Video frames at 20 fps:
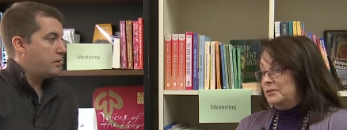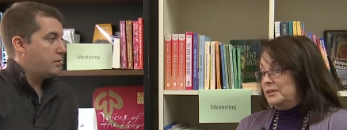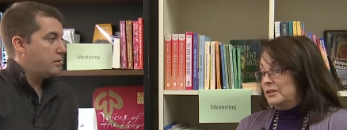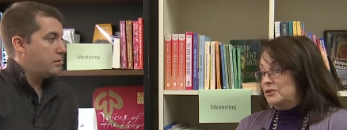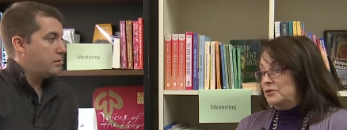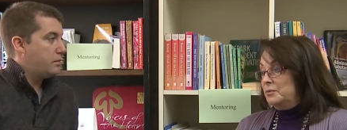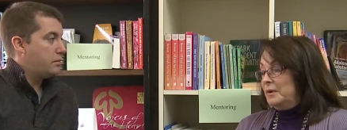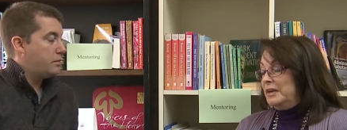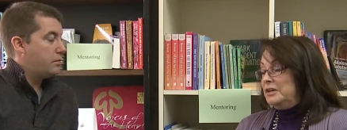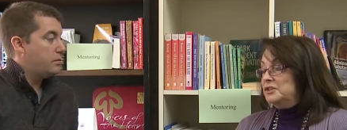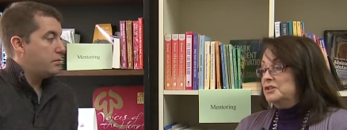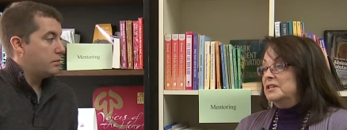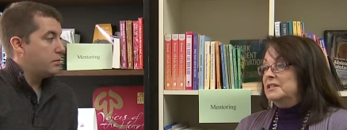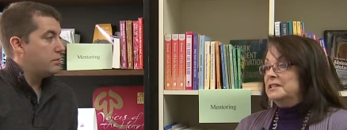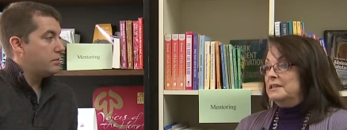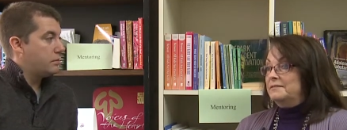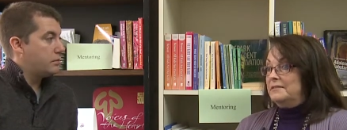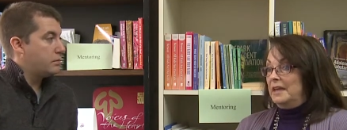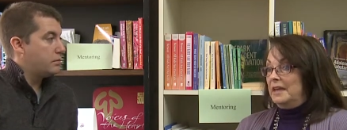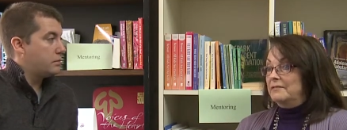Speaker 1: their situation is,
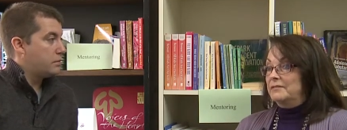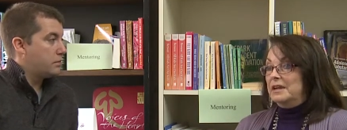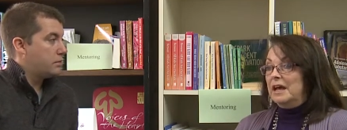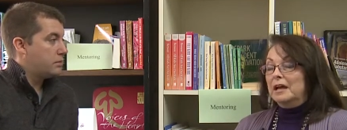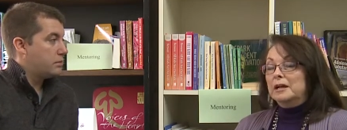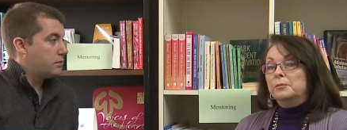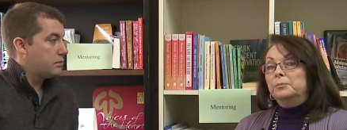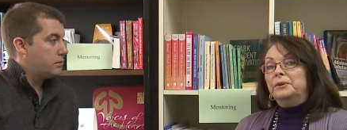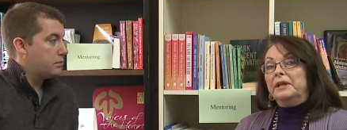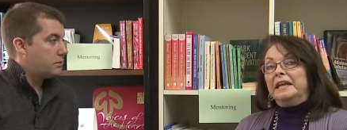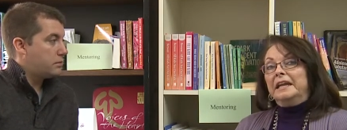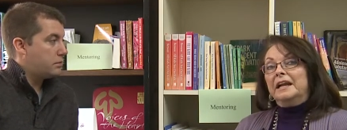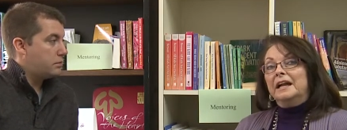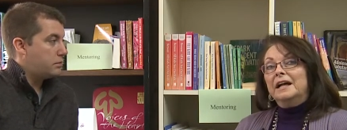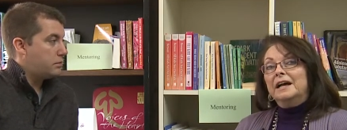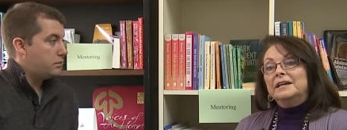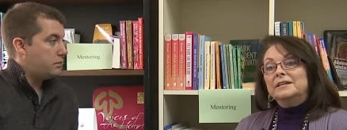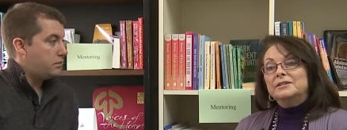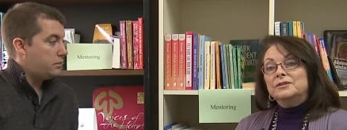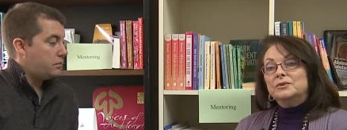if they have not completed
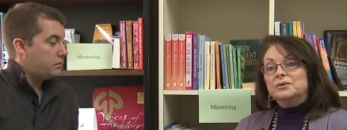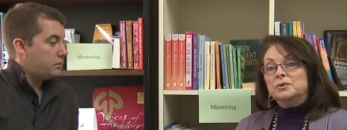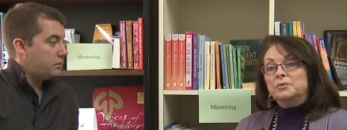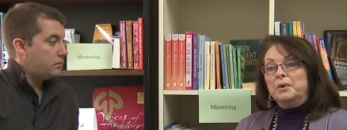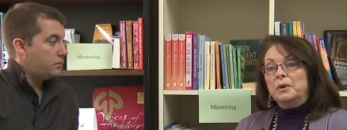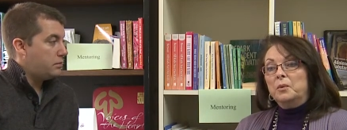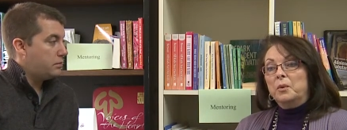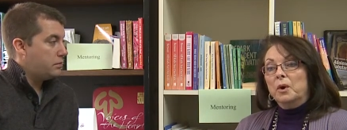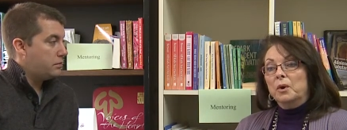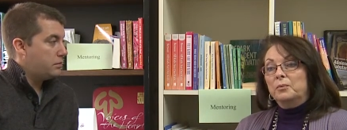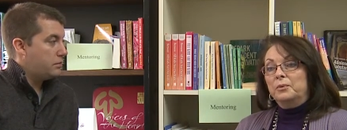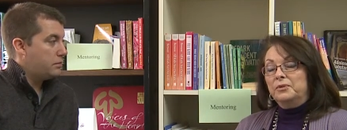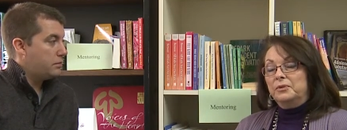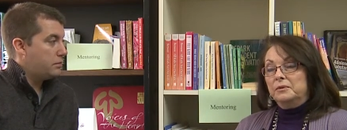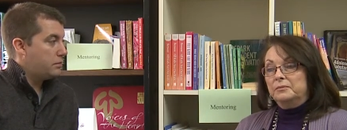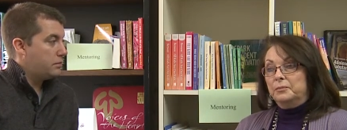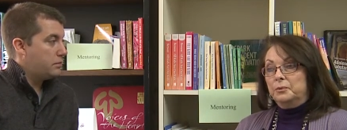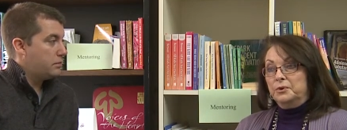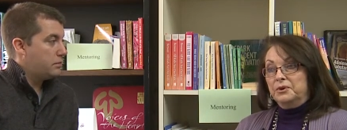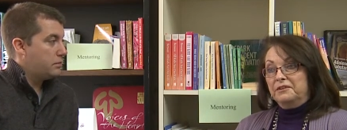high school, we work with the
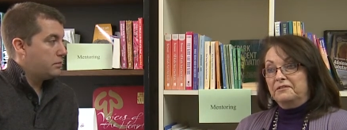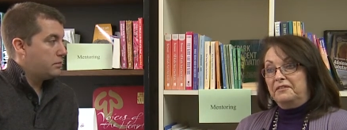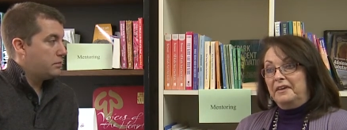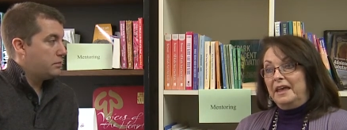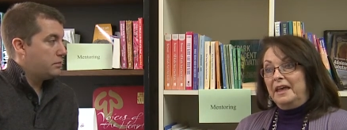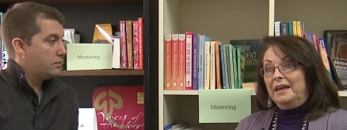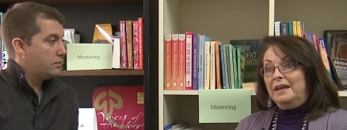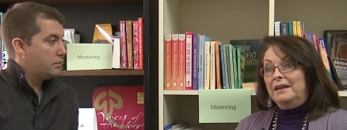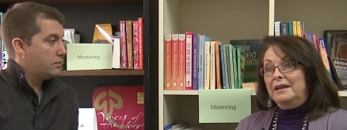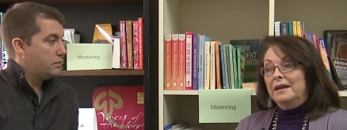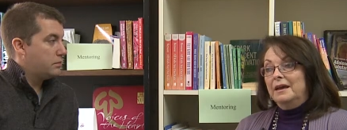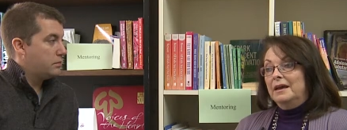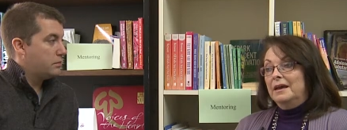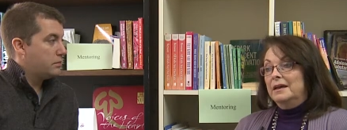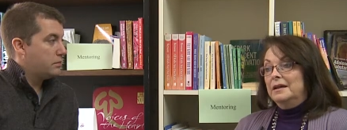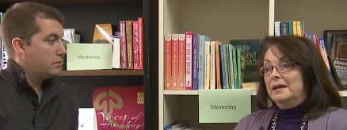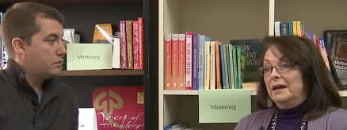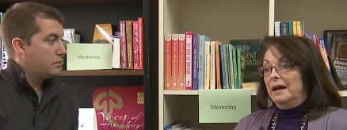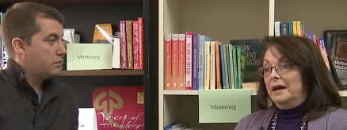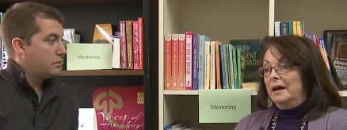Board of Ed
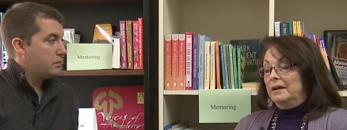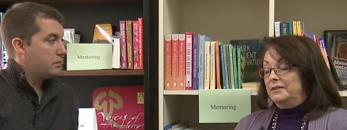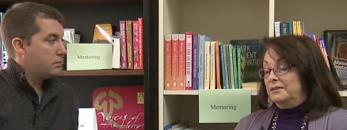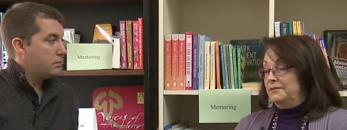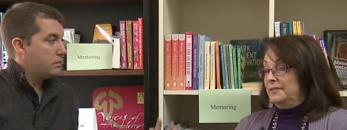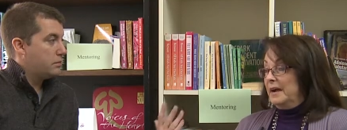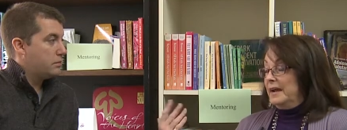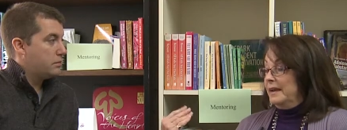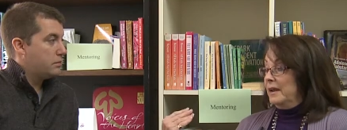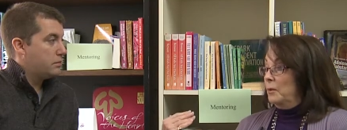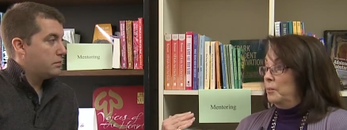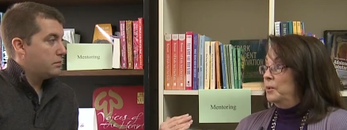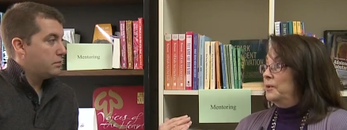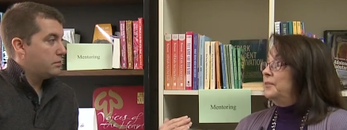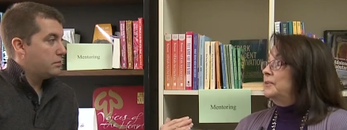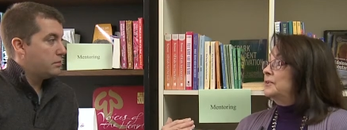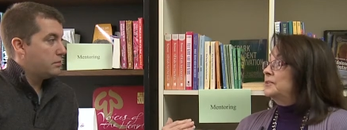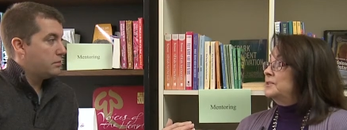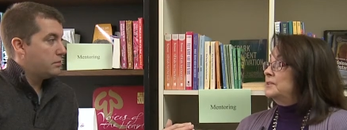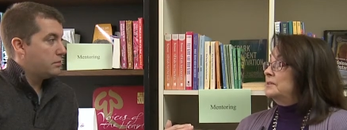to find out what
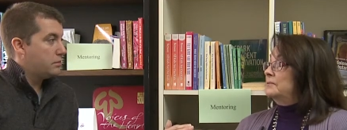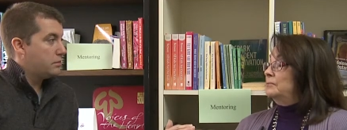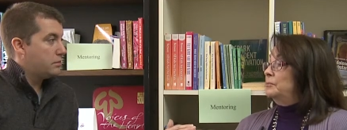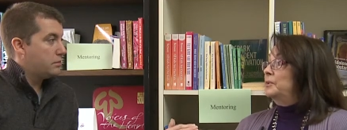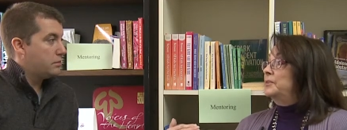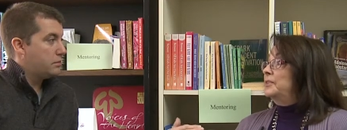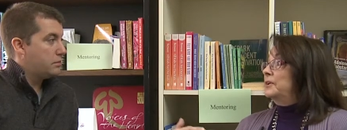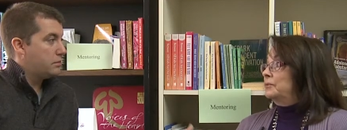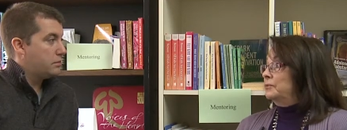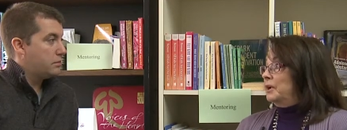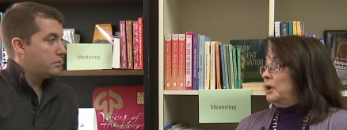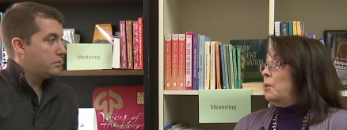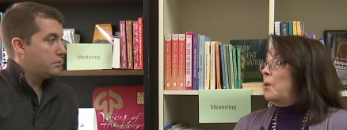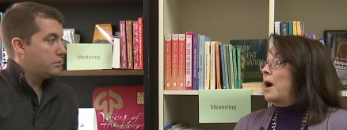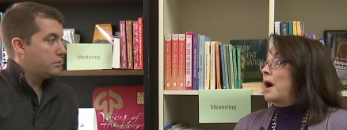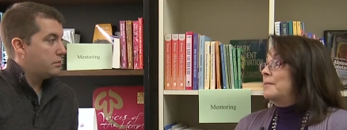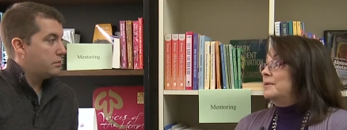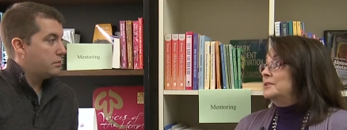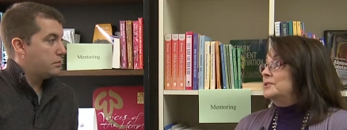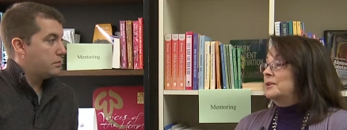their
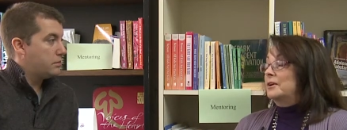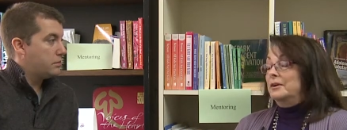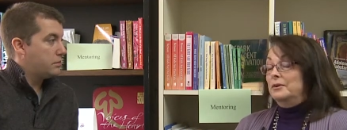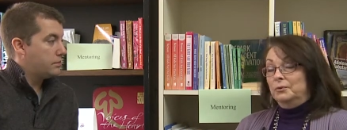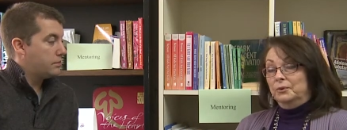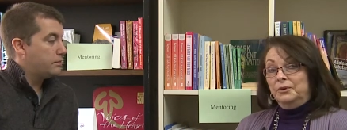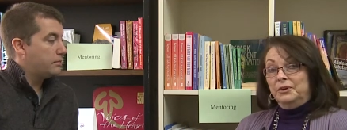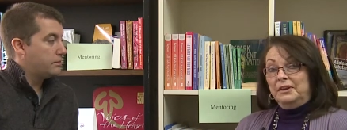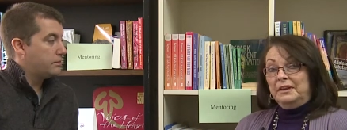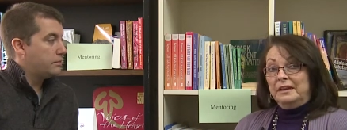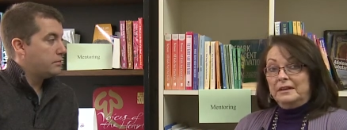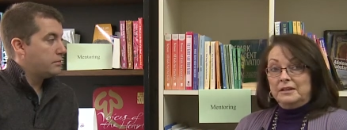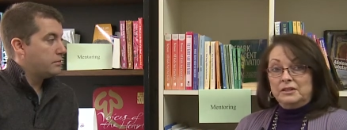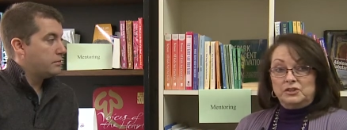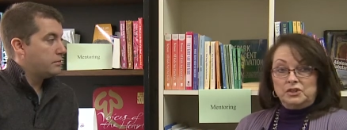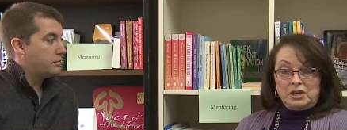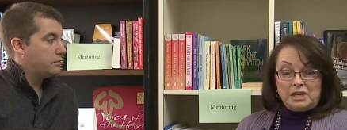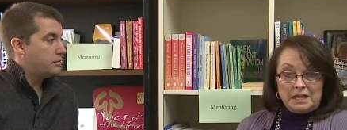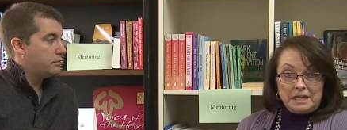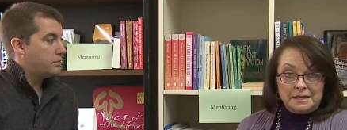requirements are in order to get a
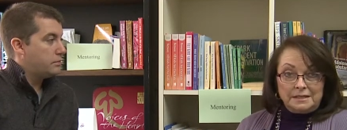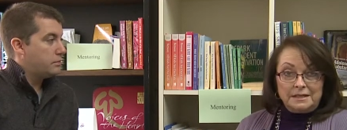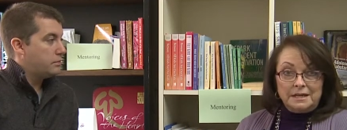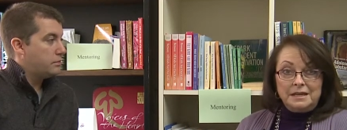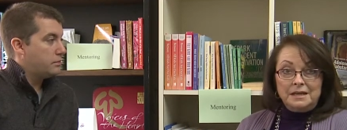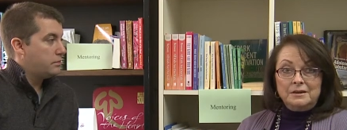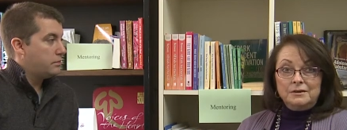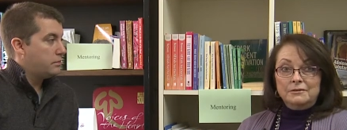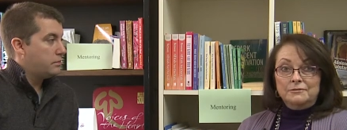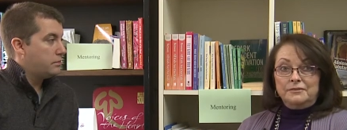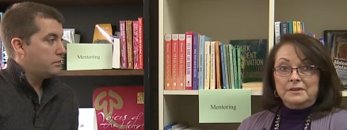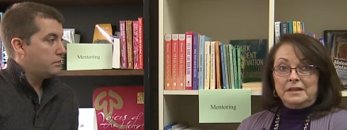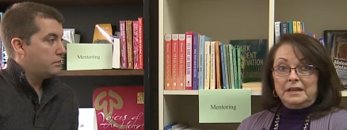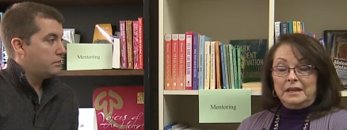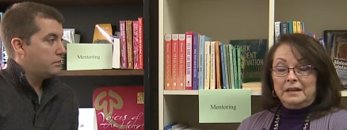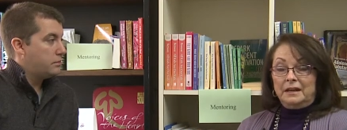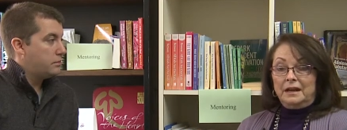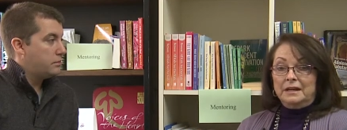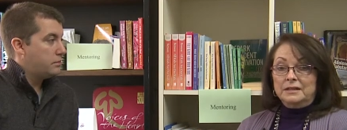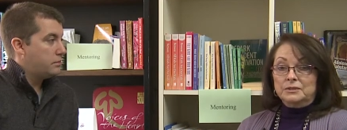GED or get a
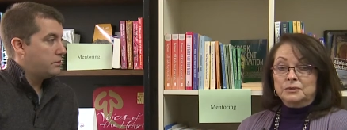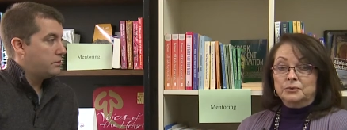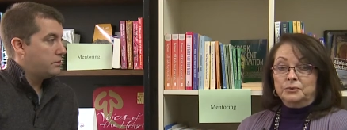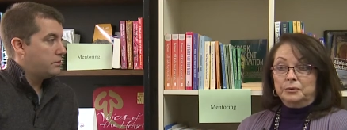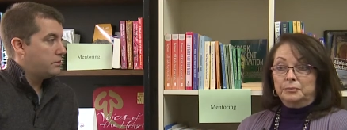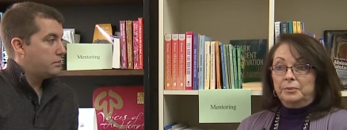high school